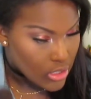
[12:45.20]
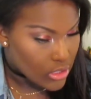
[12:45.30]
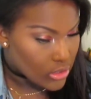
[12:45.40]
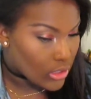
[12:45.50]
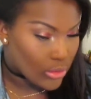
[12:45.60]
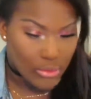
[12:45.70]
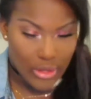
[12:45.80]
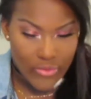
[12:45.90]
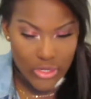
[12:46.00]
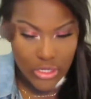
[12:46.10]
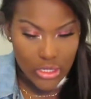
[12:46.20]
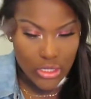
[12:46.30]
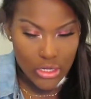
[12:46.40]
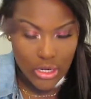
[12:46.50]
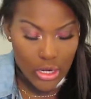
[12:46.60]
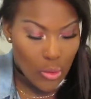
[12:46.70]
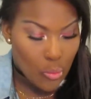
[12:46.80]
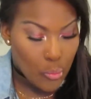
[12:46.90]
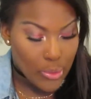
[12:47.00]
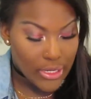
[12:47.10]
Look like we haven't eaten in a
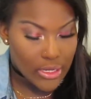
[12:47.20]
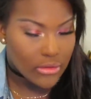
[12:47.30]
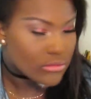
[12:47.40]
week.